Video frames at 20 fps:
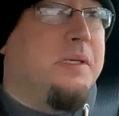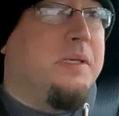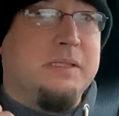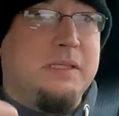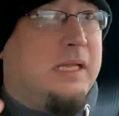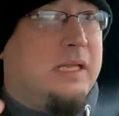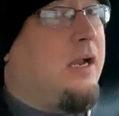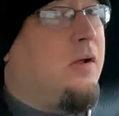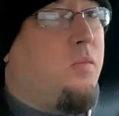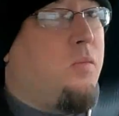
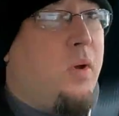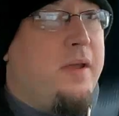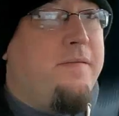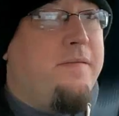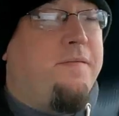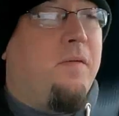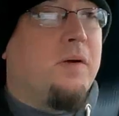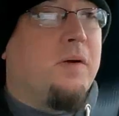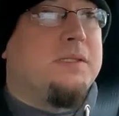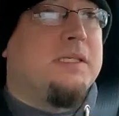there's a lot of
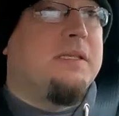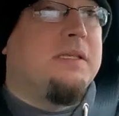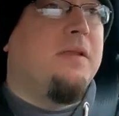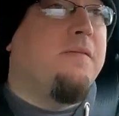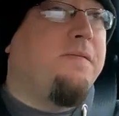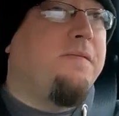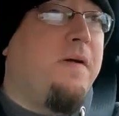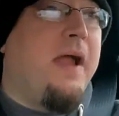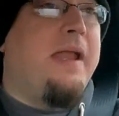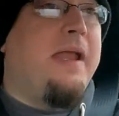wind force that
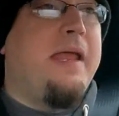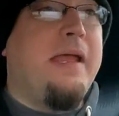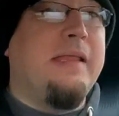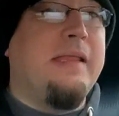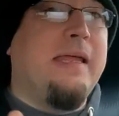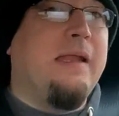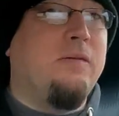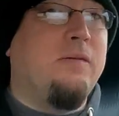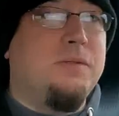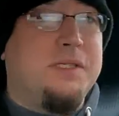they're fighting,
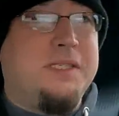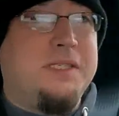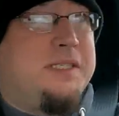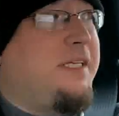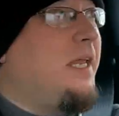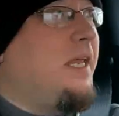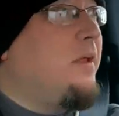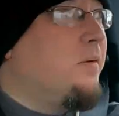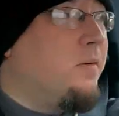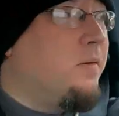and they don't
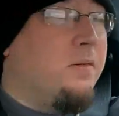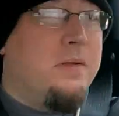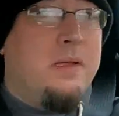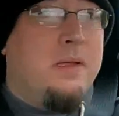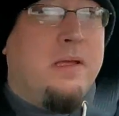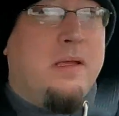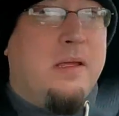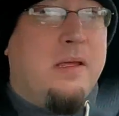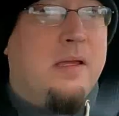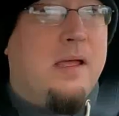seal
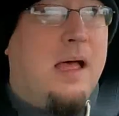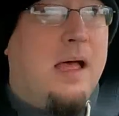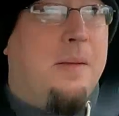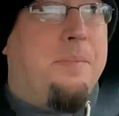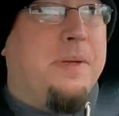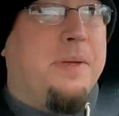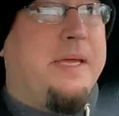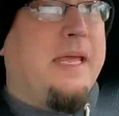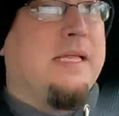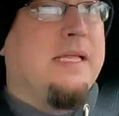
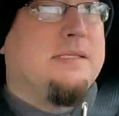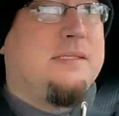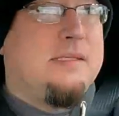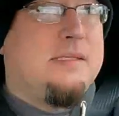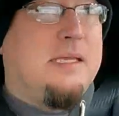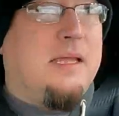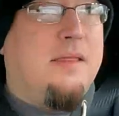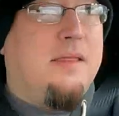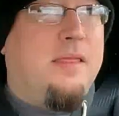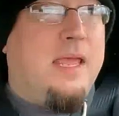up
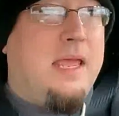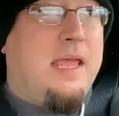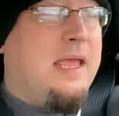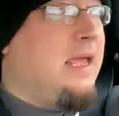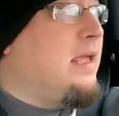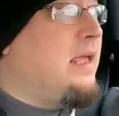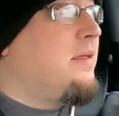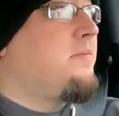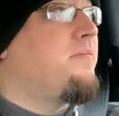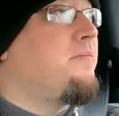against
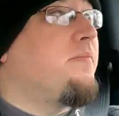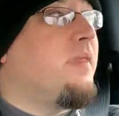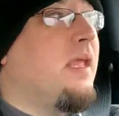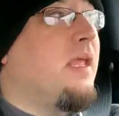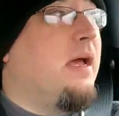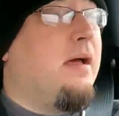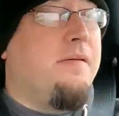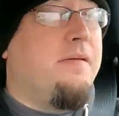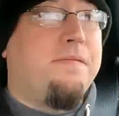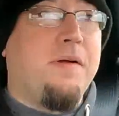the
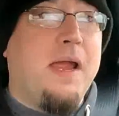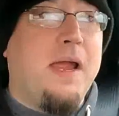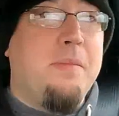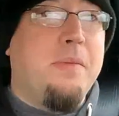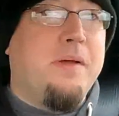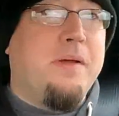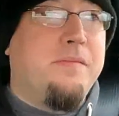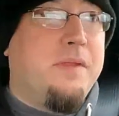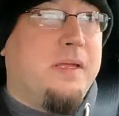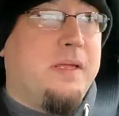
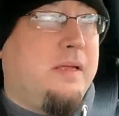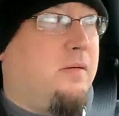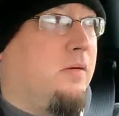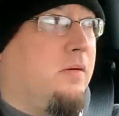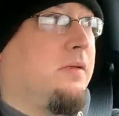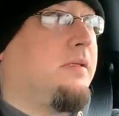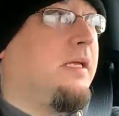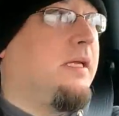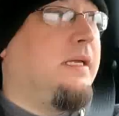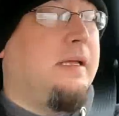frame of
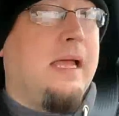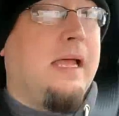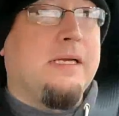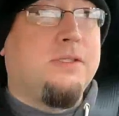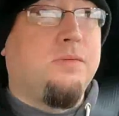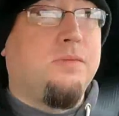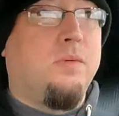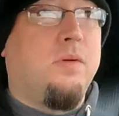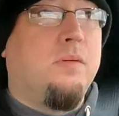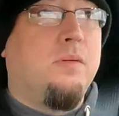the
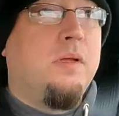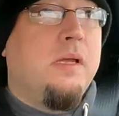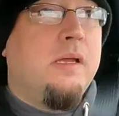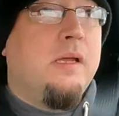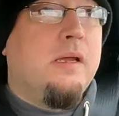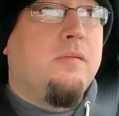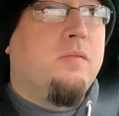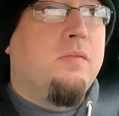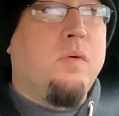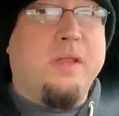actual
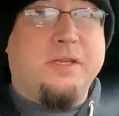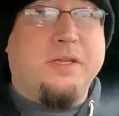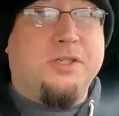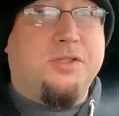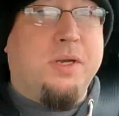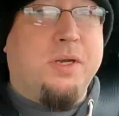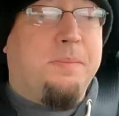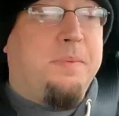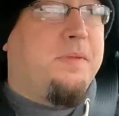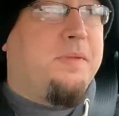weather
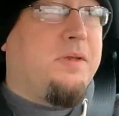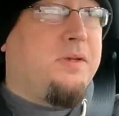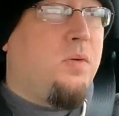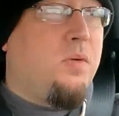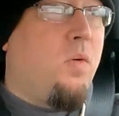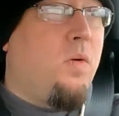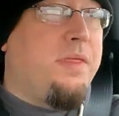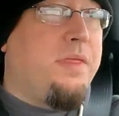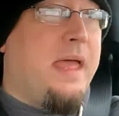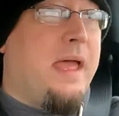strip of the
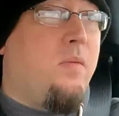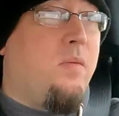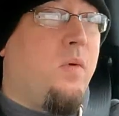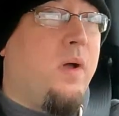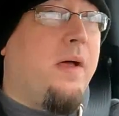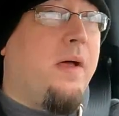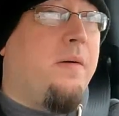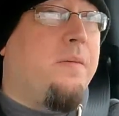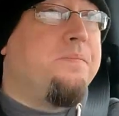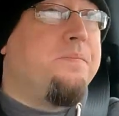door that
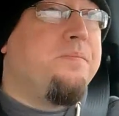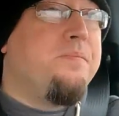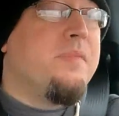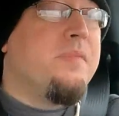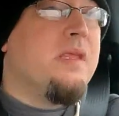well.